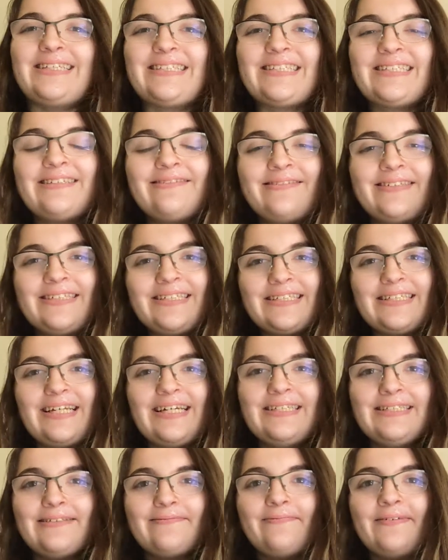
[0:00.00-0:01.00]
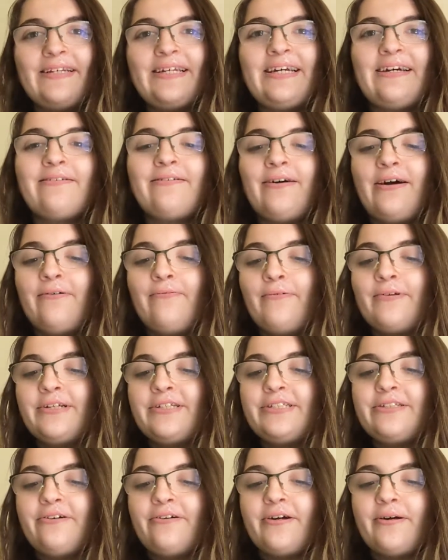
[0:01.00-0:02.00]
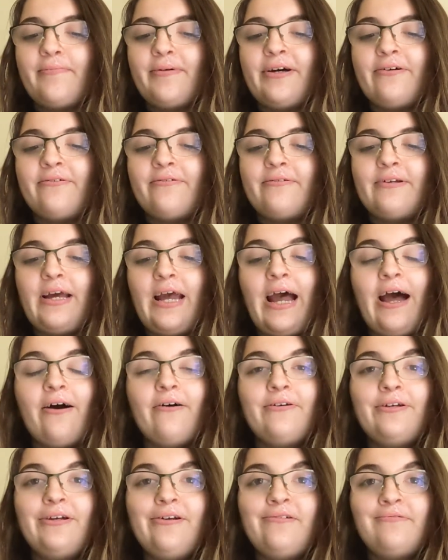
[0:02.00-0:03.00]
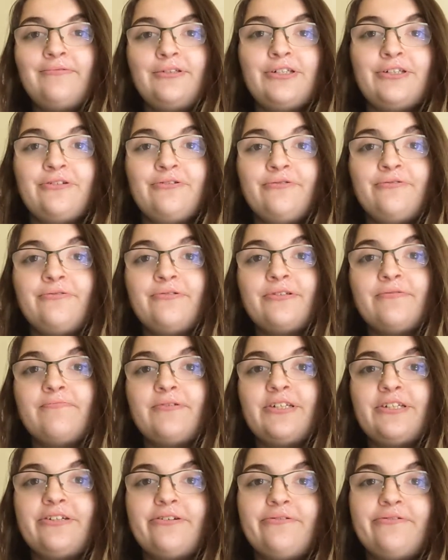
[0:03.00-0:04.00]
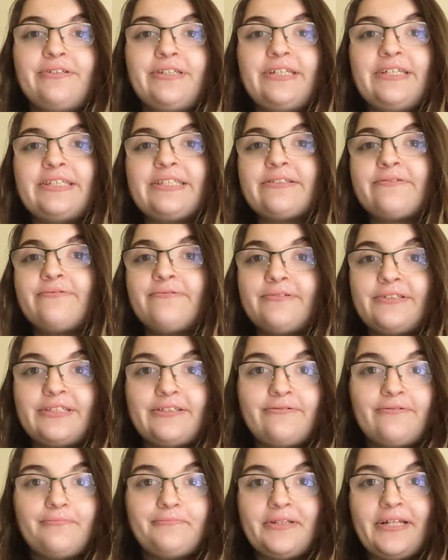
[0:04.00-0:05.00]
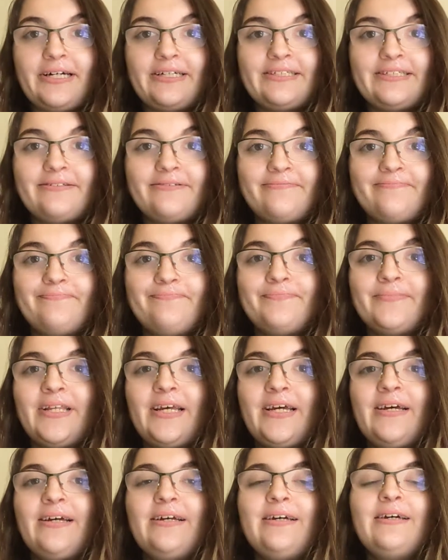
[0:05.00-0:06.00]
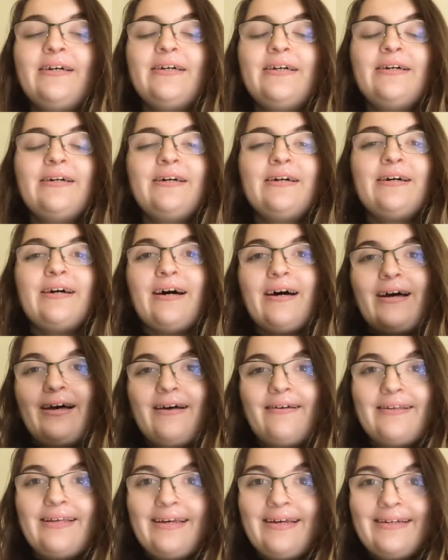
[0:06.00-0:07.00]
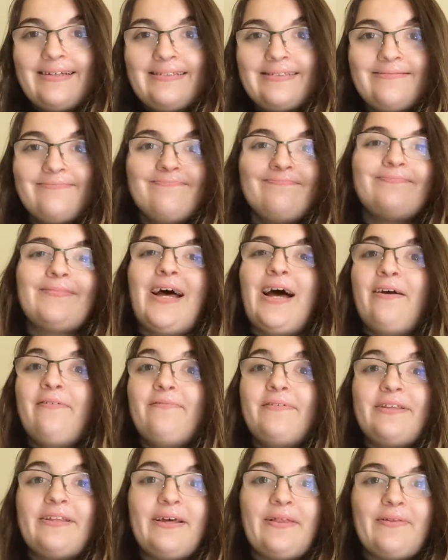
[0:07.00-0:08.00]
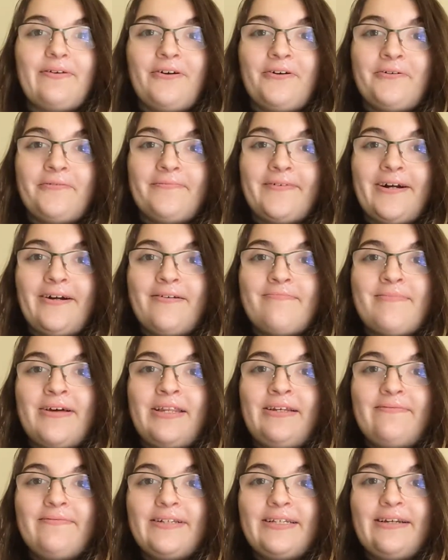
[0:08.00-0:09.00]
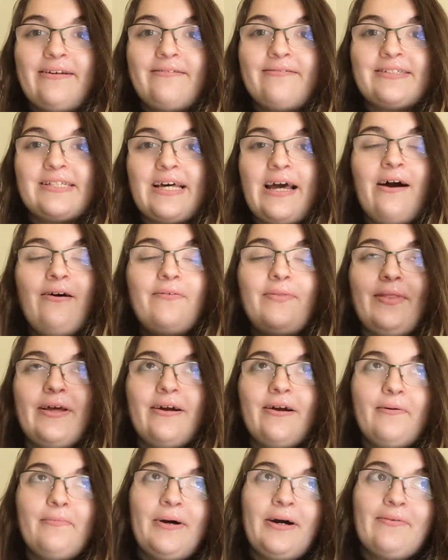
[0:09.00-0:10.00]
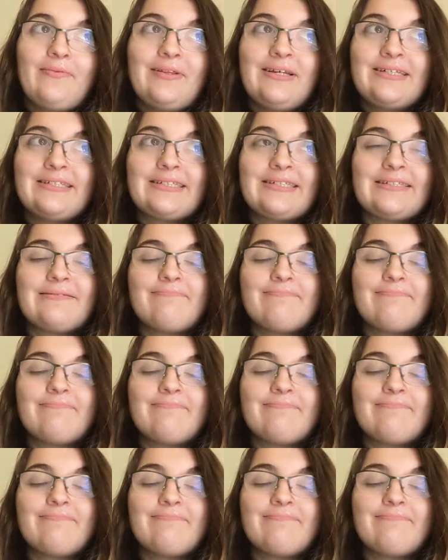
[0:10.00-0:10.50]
Alright, so in today's video, I want to talk about how you choose which OT schools to apply to. Again, I feel like there aren't very many videos out there about this.